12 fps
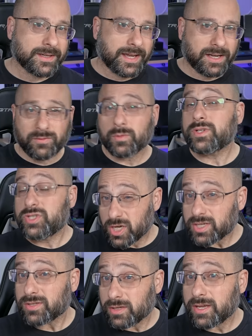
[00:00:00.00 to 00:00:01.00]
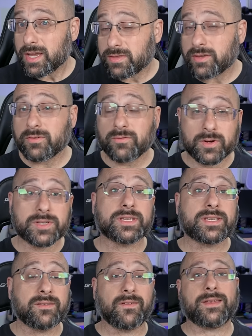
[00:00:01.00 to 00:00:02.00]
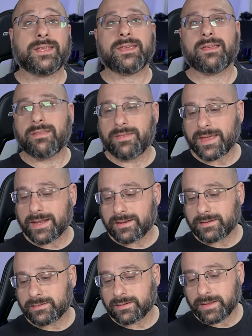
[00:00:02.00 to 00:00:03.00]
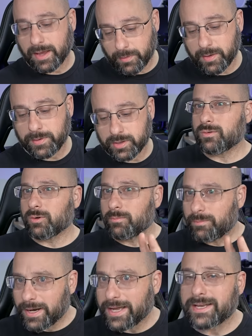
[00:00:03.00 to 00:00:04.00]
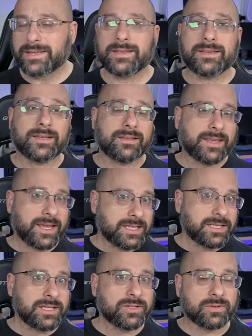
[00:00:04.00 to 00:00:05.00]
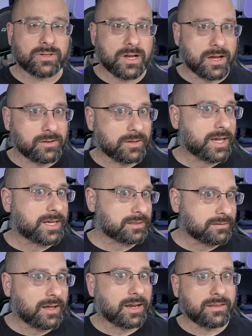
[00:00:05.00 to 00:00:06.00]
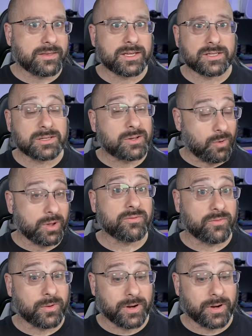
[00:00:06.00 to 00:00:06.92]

And if you were just looking at their versatility, then that might be true. But the HDZero goggle has a lot of things going for